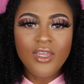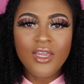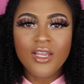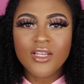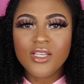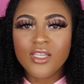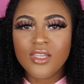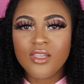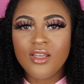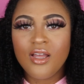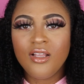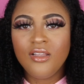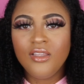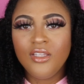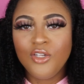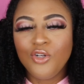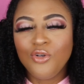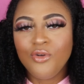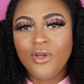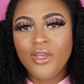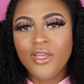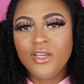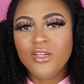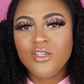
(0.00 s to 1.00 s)
get a
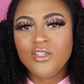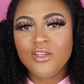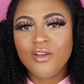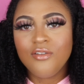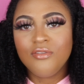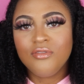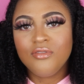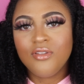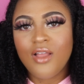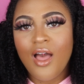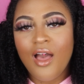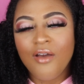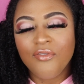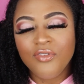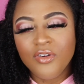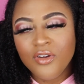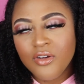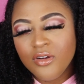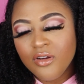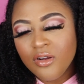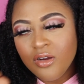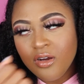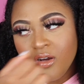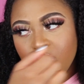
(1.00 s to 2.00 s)
little hint of
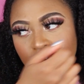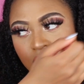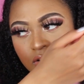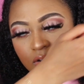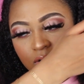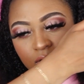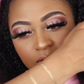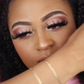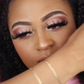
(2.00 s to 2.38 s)
lavender.